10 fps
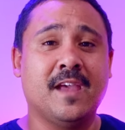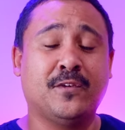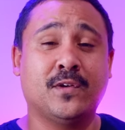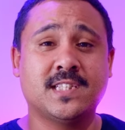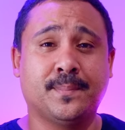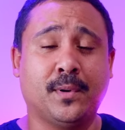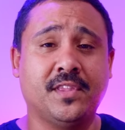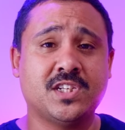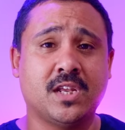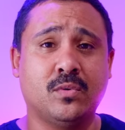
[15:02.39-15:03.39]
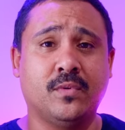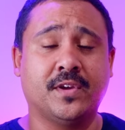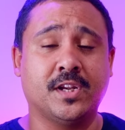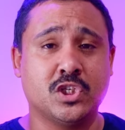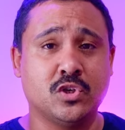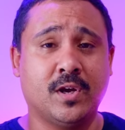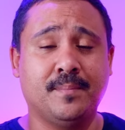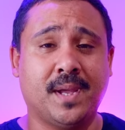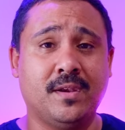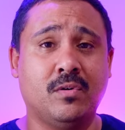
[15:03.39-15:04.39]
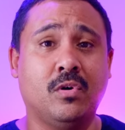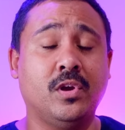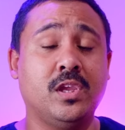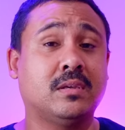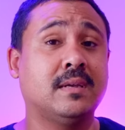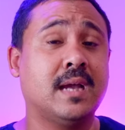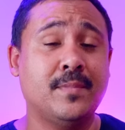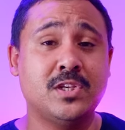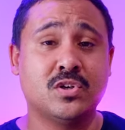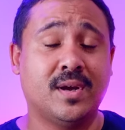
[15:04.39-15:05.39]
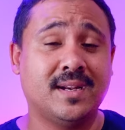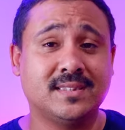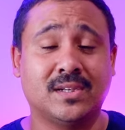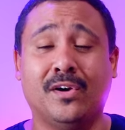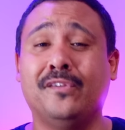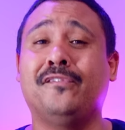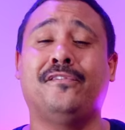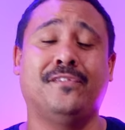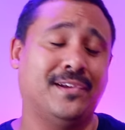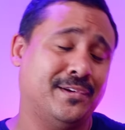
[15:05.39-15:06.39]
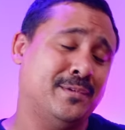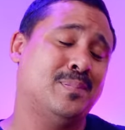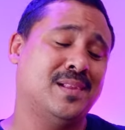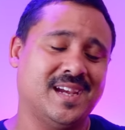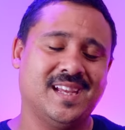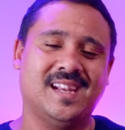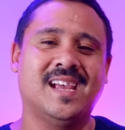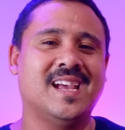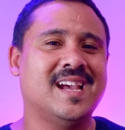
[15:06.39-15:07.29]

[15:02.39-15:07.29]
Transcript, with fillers: If you want to support the channel, we've got a join button, or you can come and join us on Floatplane.